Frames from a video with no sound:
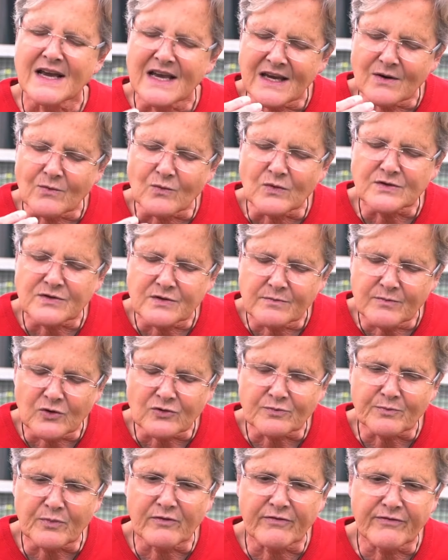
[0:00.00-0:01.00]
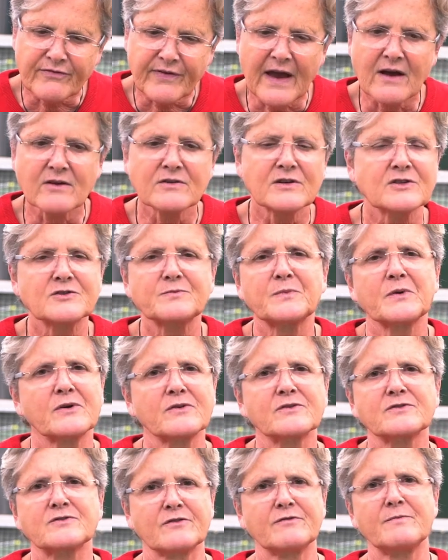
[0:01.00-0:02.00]
it was the most profound
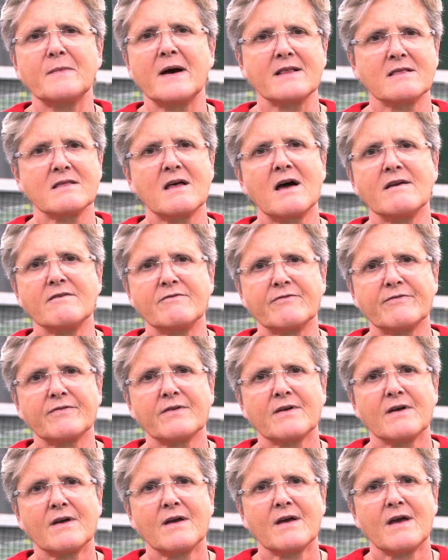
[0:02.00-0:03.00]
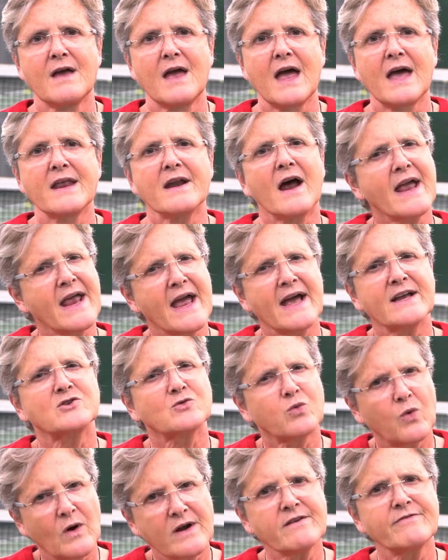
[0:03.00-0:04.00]
experience of my life. And I had
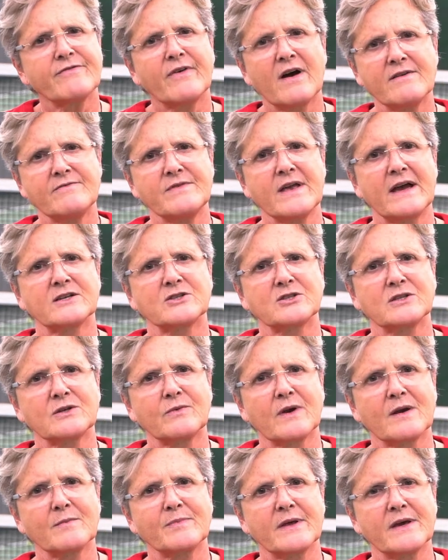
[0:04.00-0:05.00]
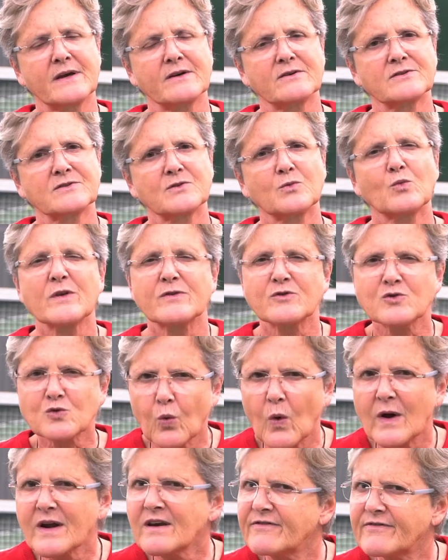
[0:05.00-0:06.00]
25 nationally ranked players with
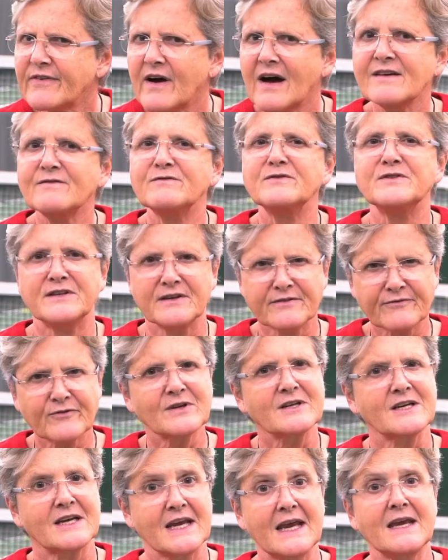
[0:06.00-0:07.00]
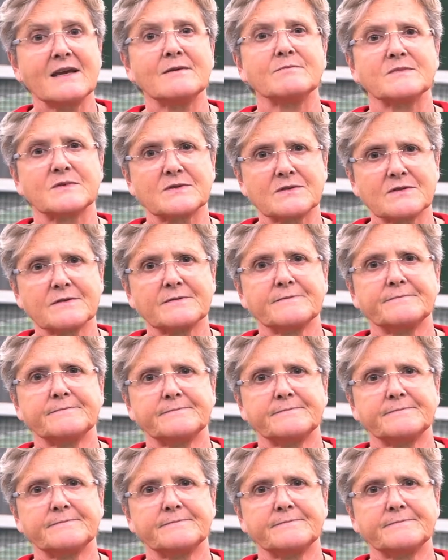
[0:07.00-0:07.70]
25 different games.